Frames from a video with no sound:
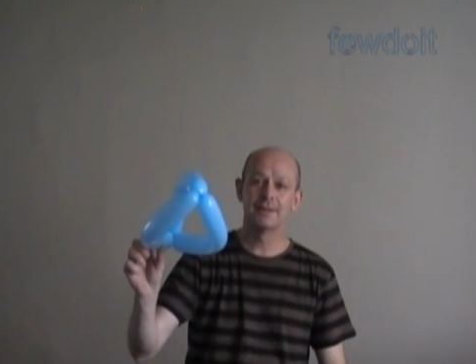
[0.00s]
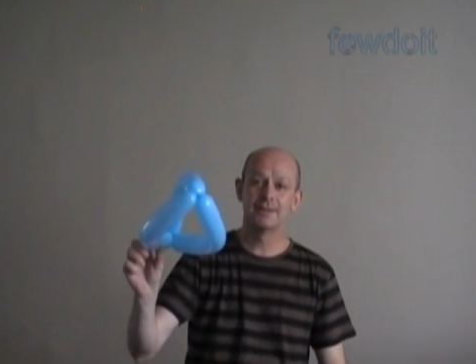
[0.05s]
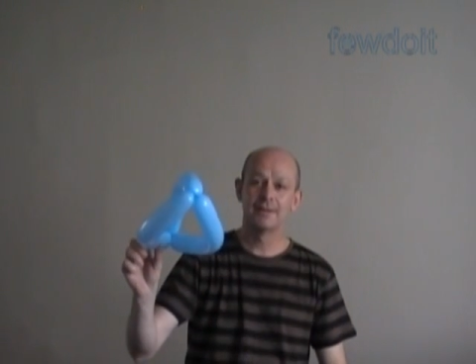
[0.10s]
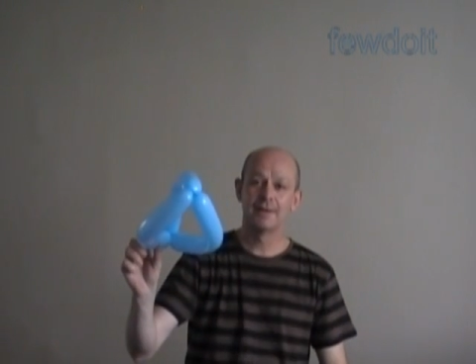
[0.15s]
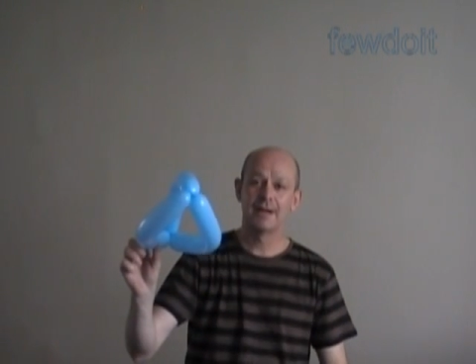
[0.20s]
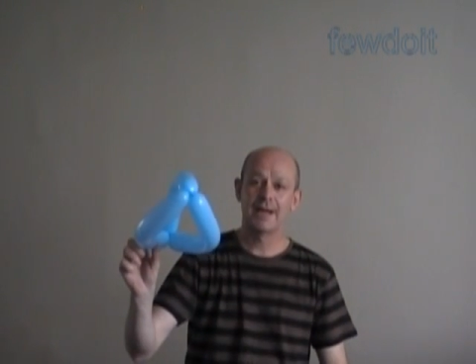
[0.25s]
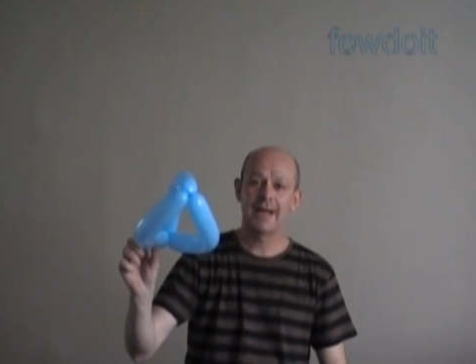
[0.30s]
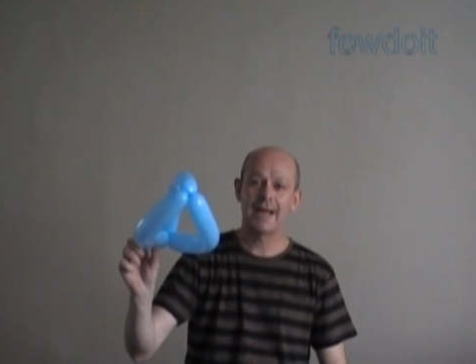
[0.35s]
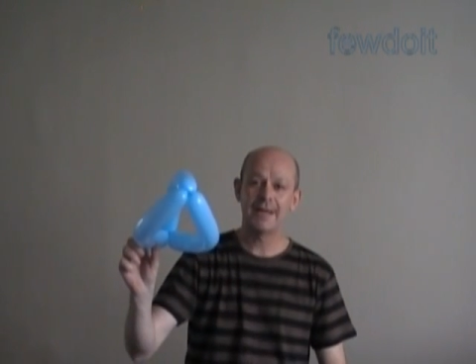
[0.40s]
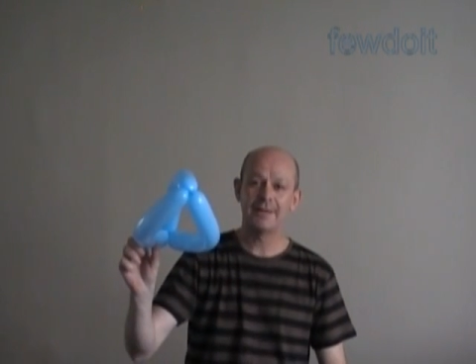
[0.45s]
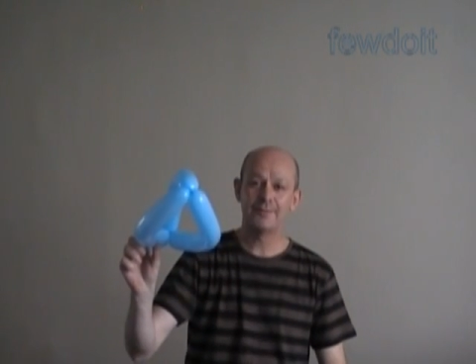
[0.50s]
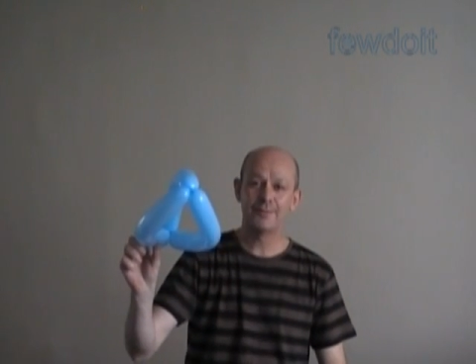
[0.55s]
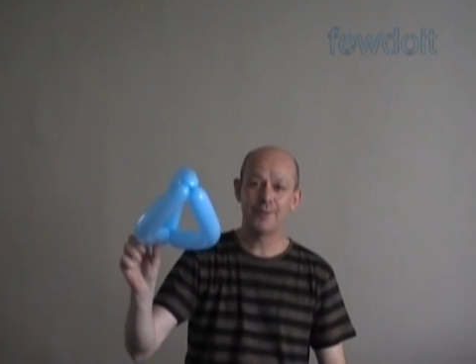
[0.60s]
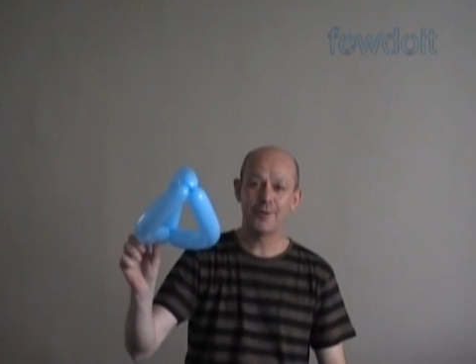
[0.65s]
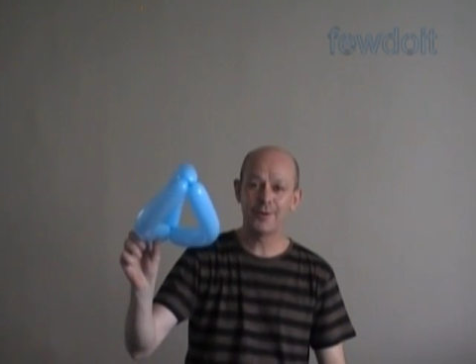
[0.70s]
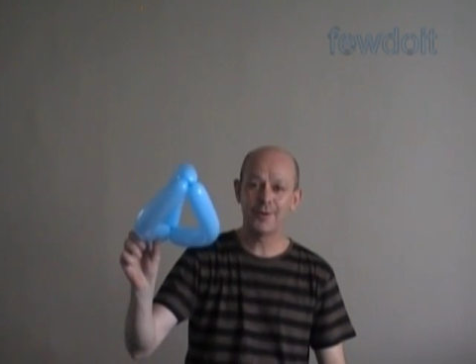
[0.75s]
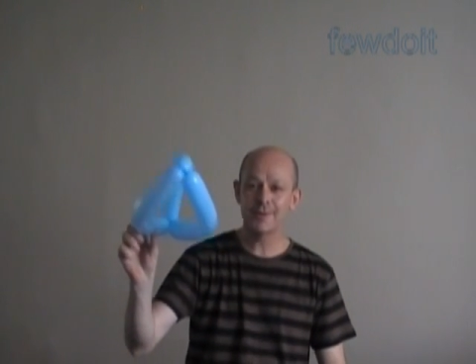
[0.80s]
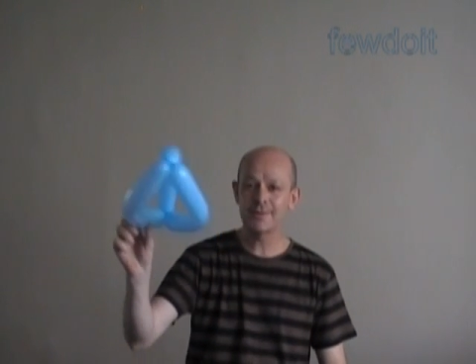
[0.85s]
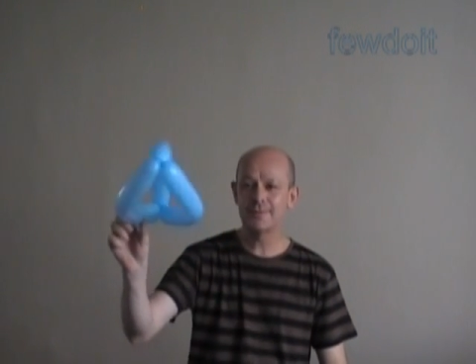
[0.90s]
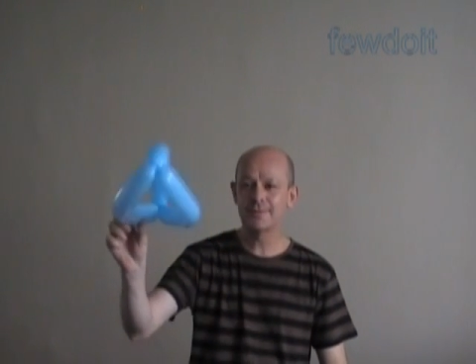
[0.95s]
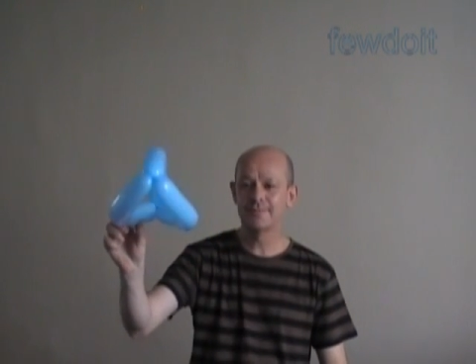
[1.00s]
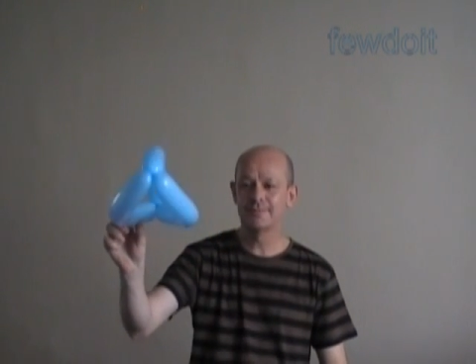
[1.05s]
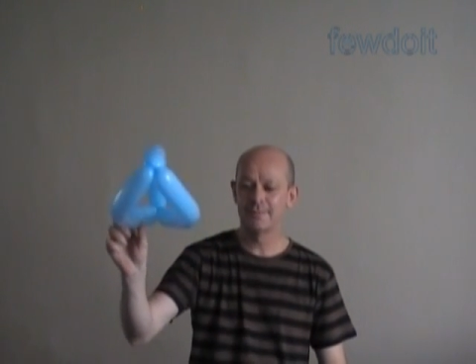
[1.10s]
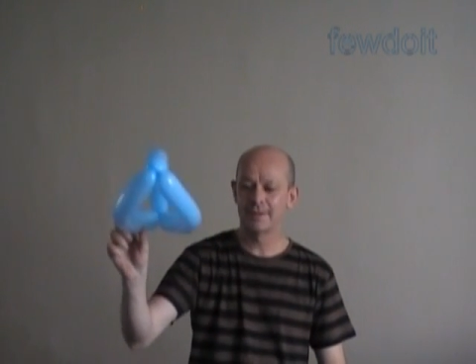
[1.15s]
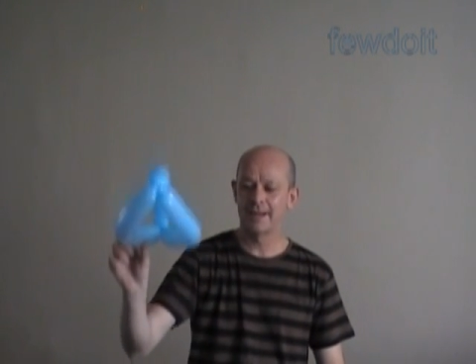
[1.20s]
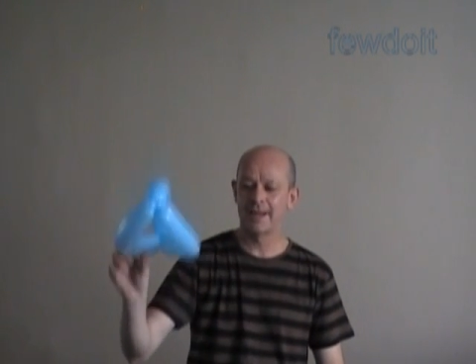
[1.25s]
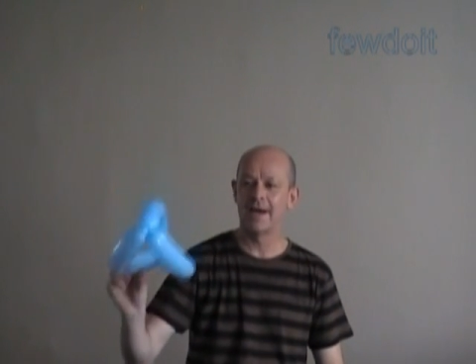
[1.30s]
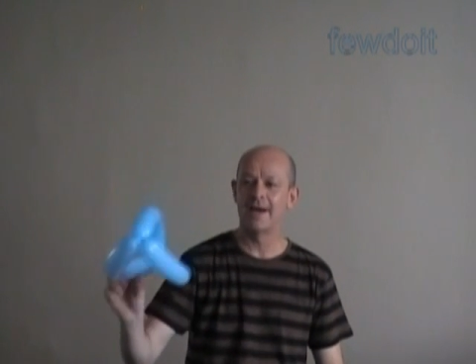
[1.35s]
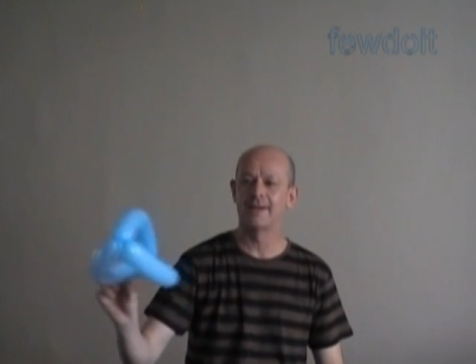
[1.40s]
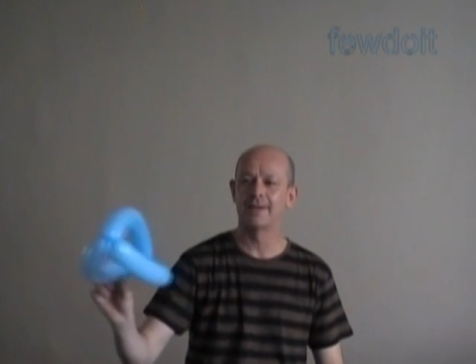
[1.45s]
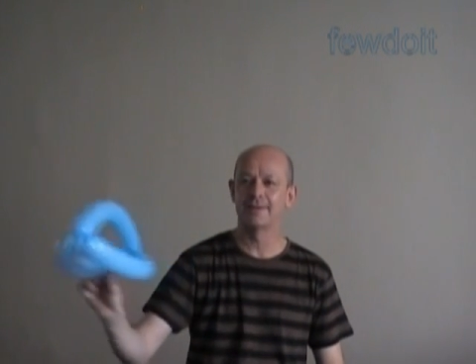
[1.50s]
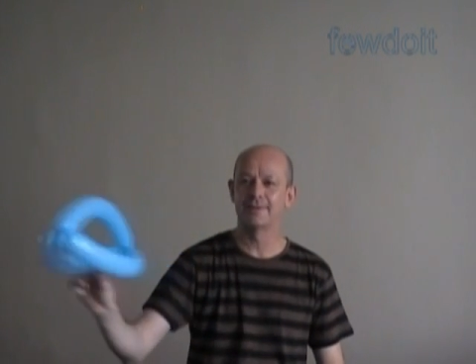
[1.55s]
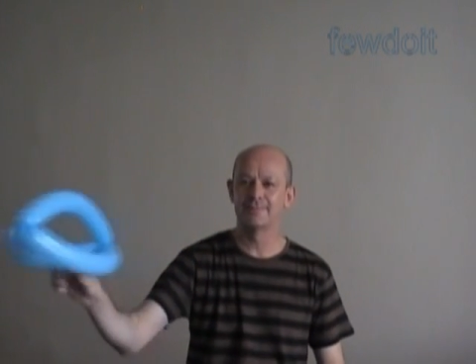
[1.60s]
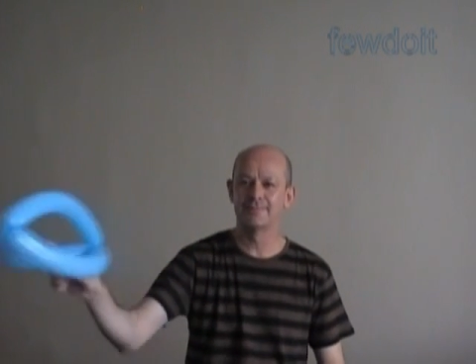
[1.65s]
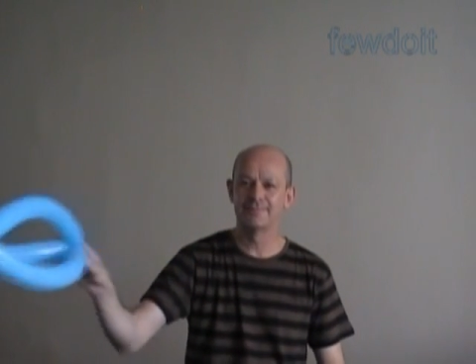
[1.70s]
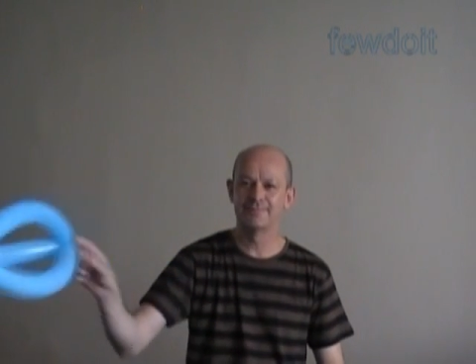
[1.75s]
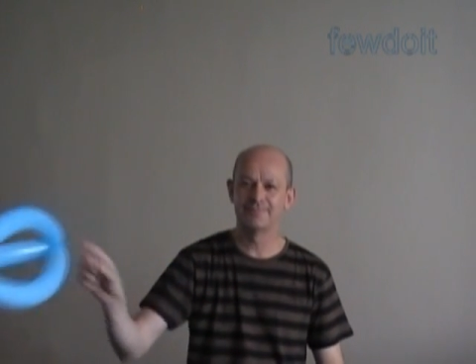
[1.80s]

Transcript: hat got the prize.